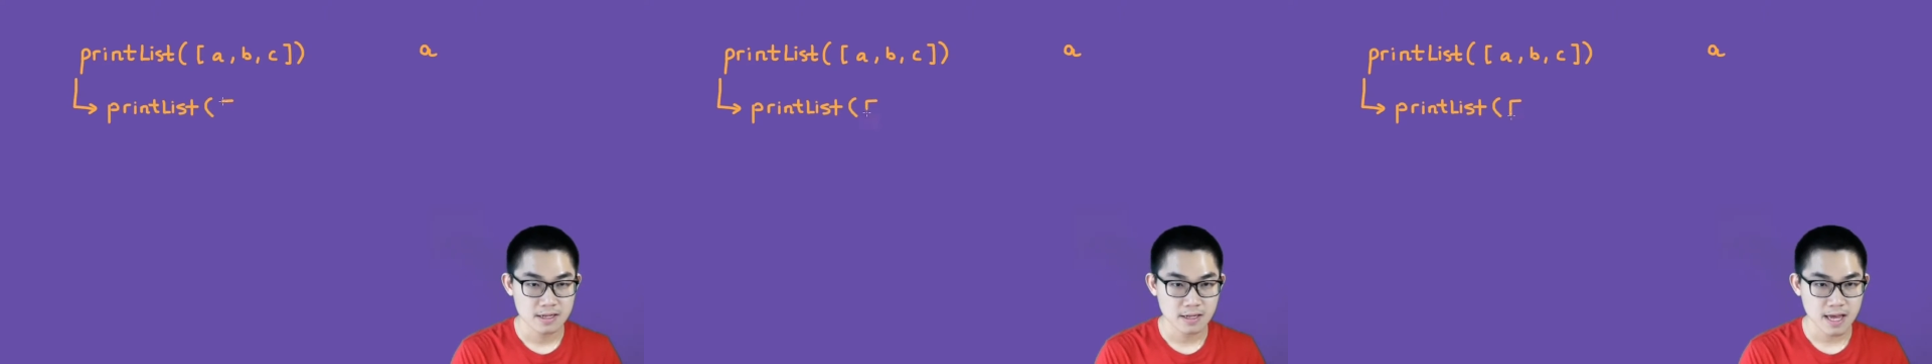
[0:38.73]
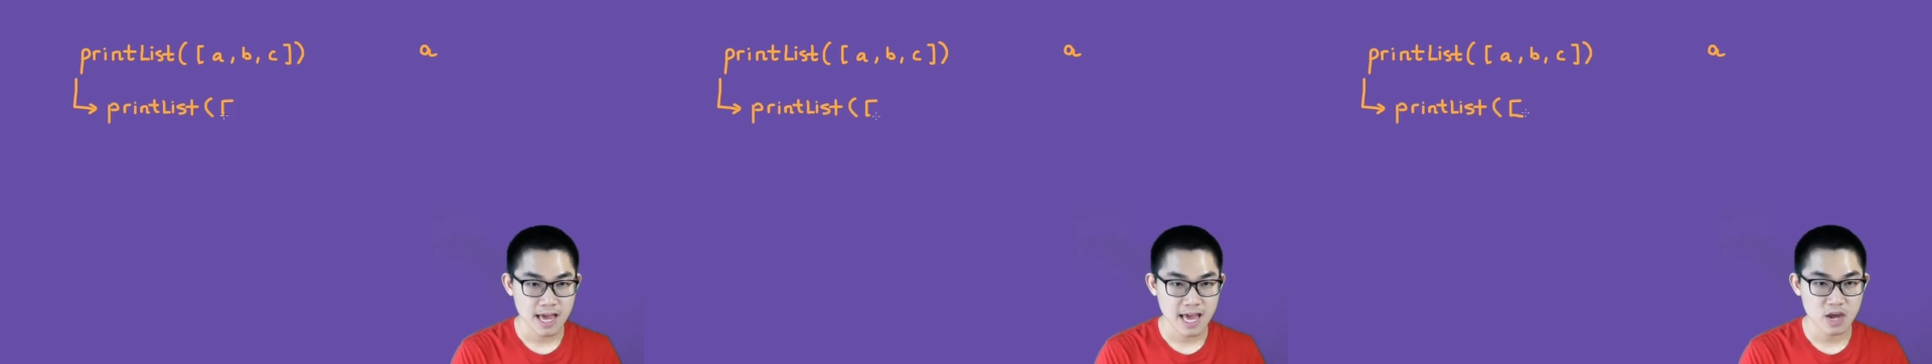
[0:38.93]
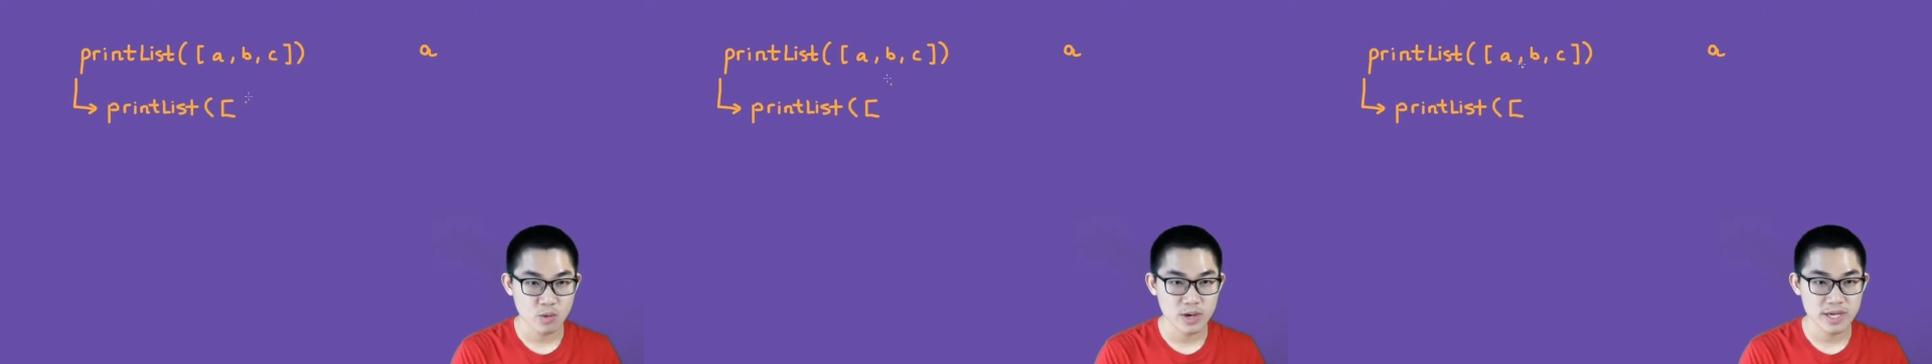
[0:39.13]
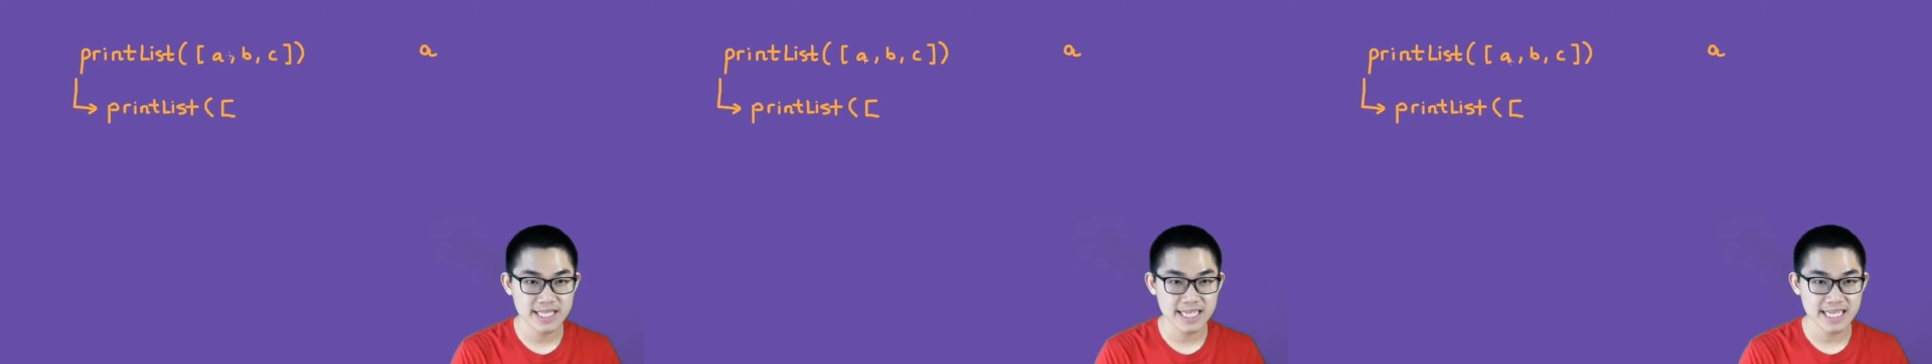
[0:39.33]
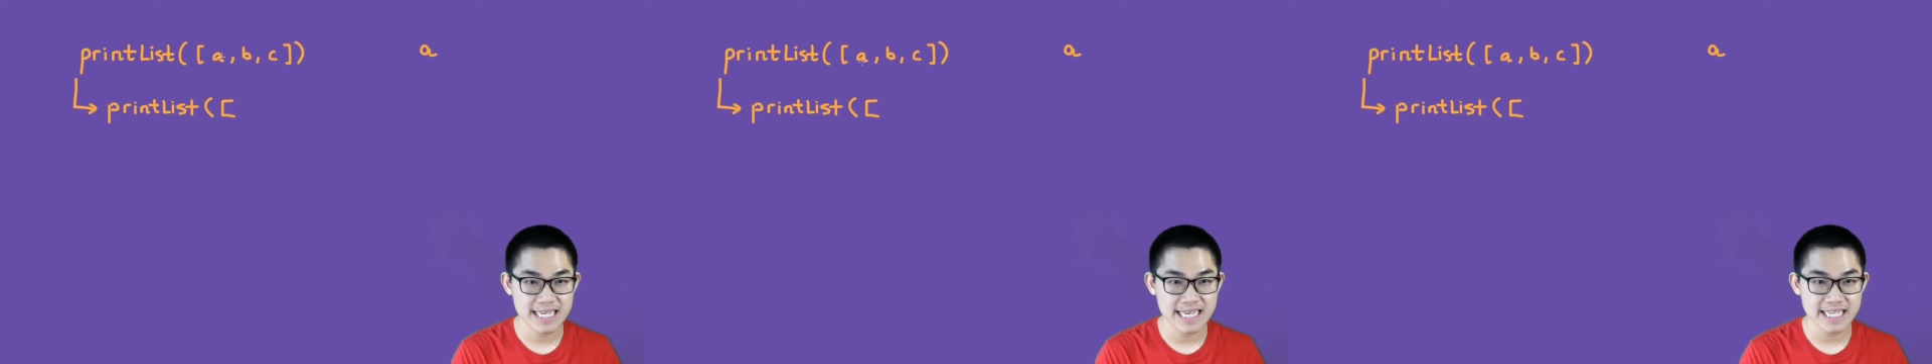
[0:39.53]
and we
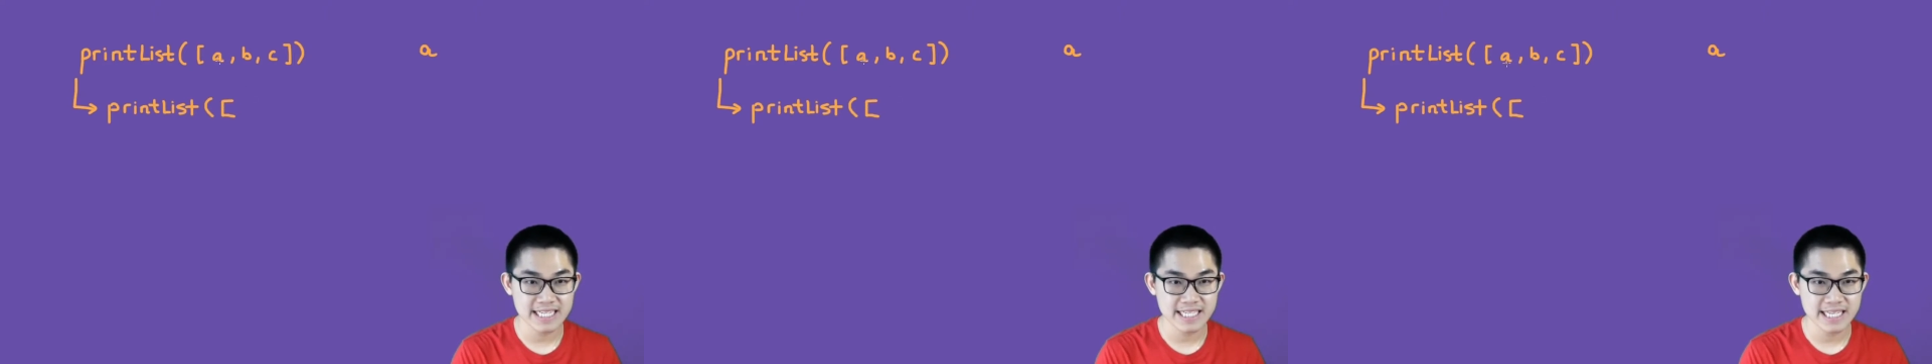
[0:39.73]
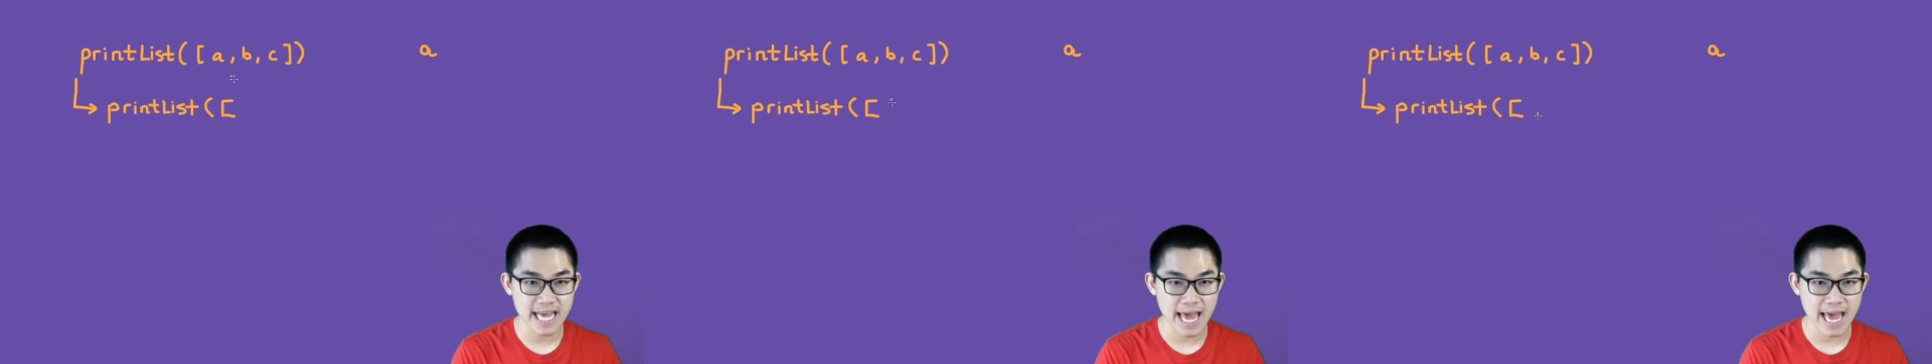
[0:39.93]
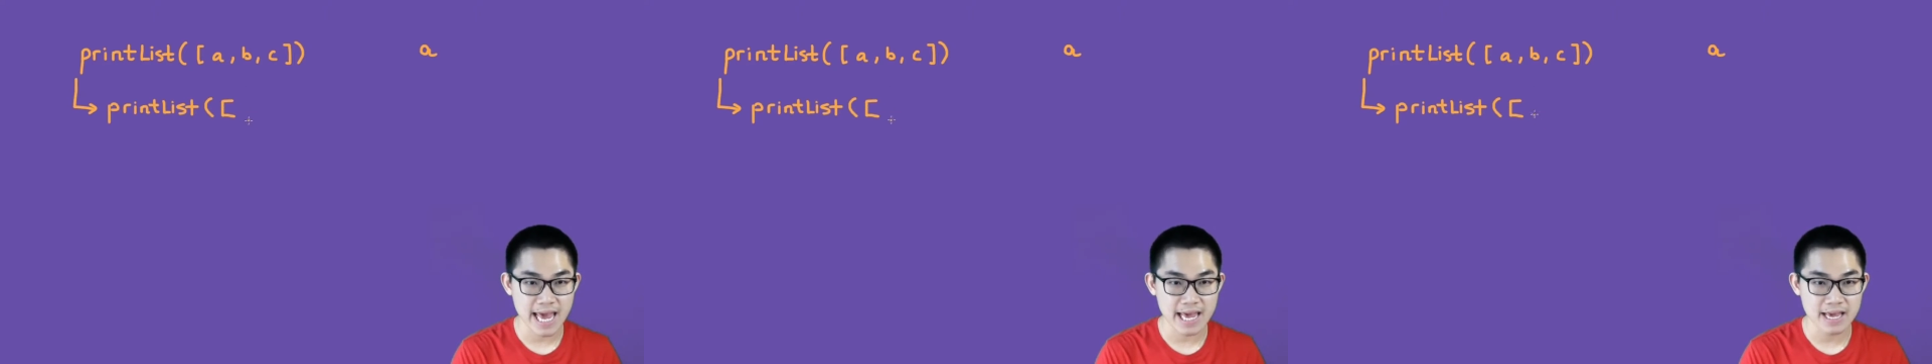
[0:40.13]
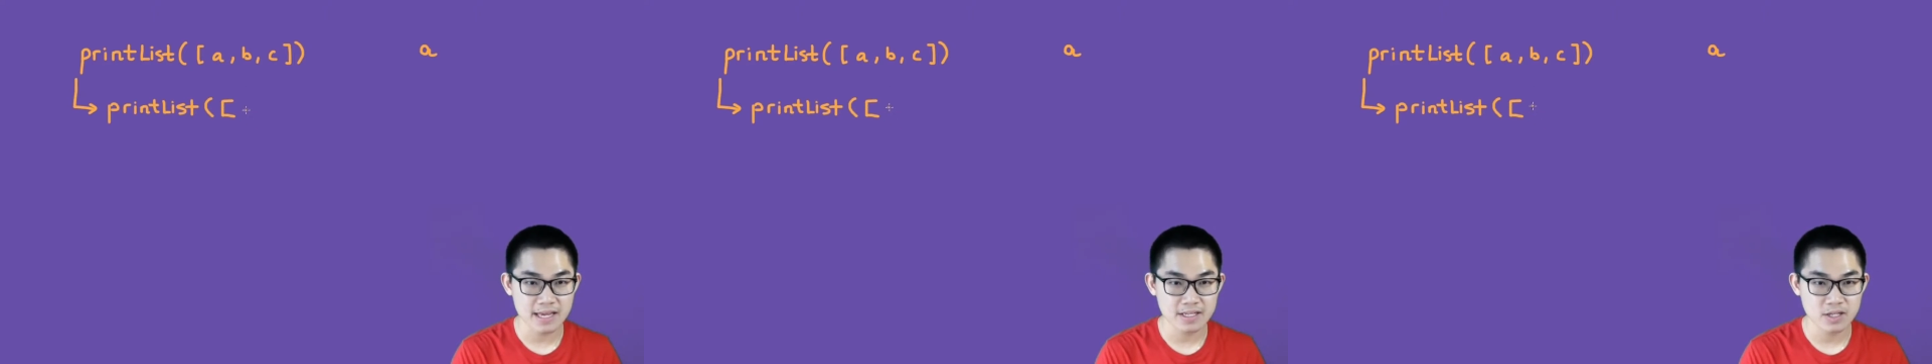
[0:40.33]
deleted the A.